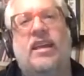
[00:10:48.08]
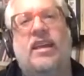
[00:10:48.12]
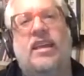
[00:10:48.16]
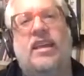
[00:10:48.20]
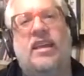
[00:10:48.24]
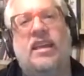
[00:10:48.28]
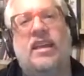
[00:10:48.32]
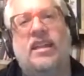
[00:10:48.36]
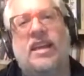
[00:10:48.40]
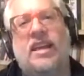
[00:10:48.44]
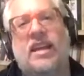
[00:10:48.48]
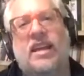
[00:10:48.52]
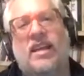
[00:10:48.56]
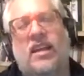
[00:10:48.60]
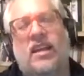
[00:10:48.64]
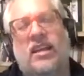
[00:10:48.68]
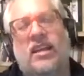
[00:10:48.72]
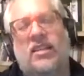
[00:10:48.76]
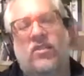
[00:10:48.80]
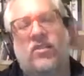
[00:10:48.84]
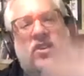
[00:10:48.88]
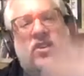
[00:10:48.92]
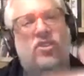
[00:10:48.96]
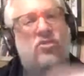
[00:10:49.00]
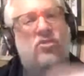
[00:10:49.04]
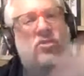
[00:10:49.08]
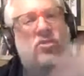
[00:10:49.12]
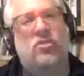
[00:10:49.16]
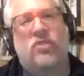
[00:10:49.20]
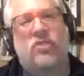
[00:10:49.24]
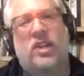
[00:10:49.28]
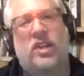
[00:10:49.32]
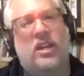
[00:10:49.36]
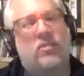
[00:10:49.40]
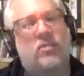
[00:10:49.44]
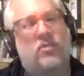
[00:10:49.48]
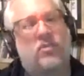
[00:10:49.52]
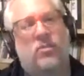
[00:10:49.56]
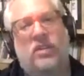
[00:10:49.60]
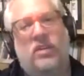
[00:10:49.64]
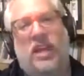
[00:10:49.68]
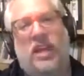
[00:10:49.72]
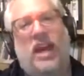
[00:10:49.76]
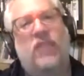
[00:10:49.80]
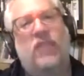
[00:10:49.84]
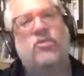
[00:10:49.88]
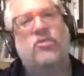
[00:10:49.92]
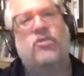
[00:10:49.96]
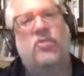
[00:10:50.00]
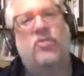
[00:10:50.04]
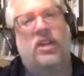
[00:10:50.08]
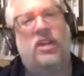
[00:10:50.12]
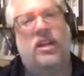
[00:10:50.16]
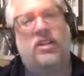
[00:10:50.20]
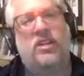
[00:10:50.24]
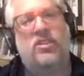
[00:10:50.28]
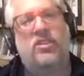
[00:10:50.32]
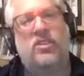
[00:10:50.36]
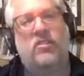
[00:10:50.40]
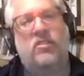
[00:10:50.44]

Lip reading: That kind of control that I would be outraged